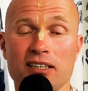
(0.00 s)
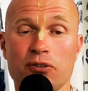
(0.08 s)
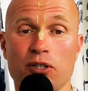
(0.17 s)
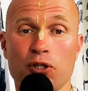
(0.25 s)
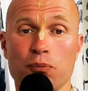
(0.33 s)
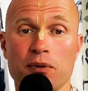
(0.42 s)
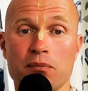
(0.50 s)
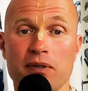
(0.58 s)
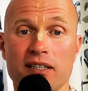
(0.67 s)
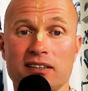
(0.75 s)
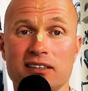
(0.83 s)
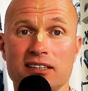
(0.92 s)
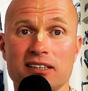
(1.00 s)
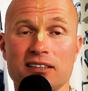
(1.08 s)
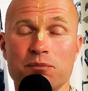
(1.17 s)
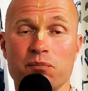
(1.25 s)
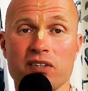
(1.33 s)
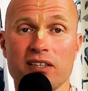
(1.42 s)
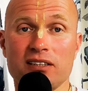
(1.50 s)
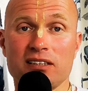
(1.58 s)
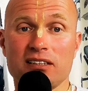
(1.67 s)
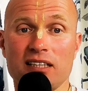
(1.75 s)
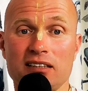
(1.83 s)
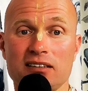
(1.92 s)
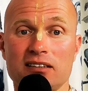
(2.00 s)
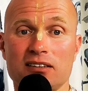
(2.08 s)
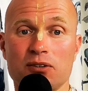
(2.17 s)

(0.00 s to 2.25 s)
So I hope it makes sense.